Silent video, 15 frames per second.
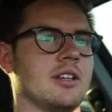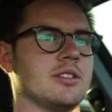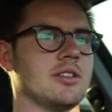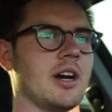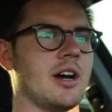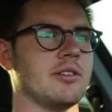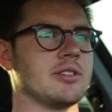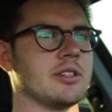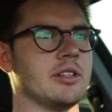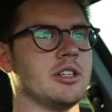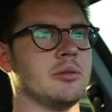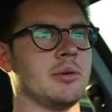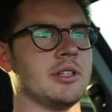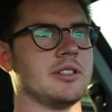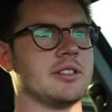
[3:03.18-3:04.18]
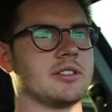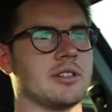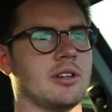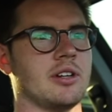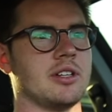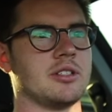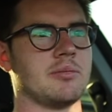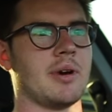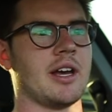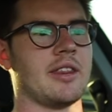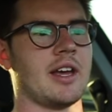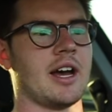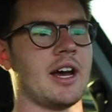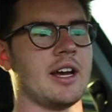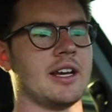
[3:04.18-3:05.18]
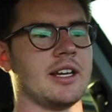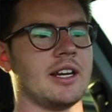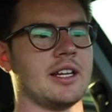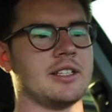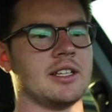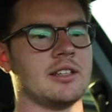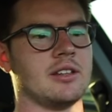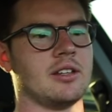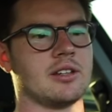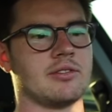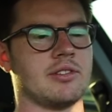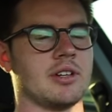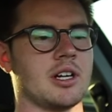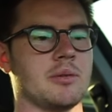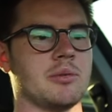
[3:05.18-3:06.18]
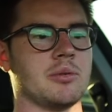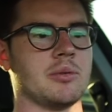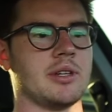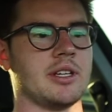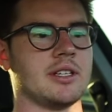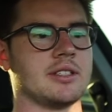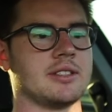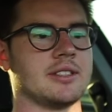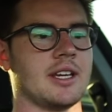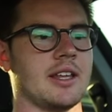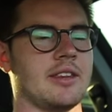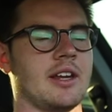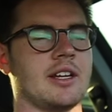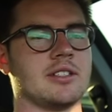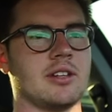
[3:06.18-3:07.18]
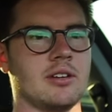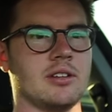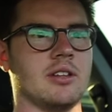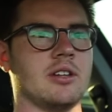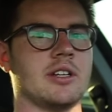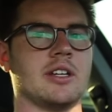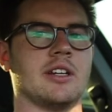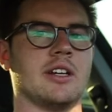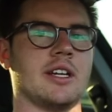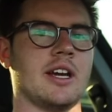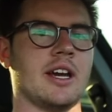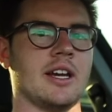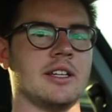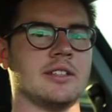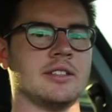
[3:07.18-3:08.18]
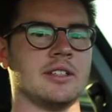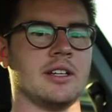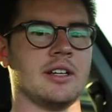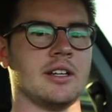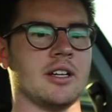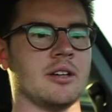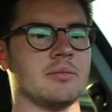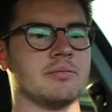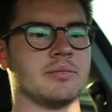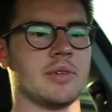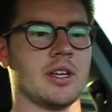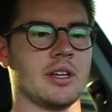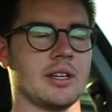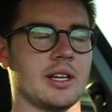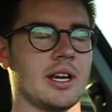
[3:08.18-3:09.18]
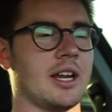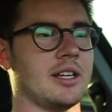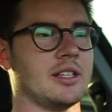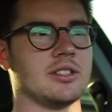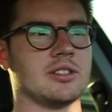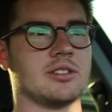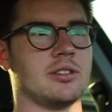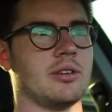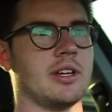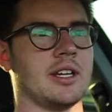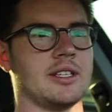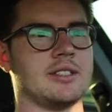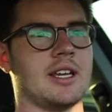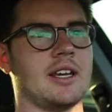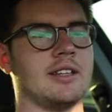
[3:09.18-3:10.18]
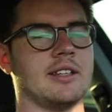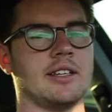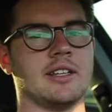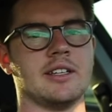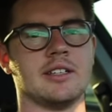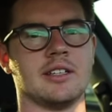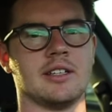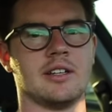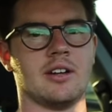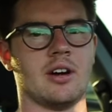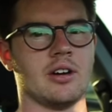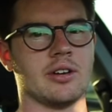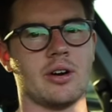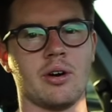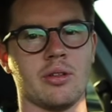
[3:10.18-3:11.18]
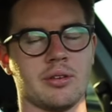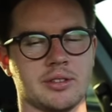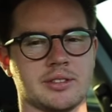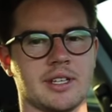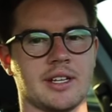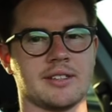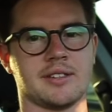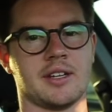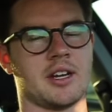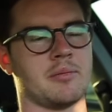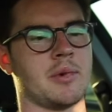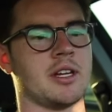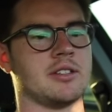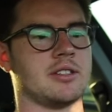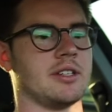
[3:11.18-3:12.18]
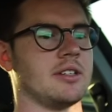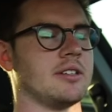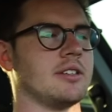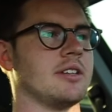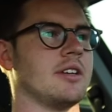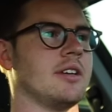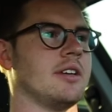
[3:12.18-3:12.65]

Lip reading: So I was a little bit discouraged by that, and I didn't look for a couple weeks, and then I started looking again, kind of just doing it daily on all those sites that I mentioned.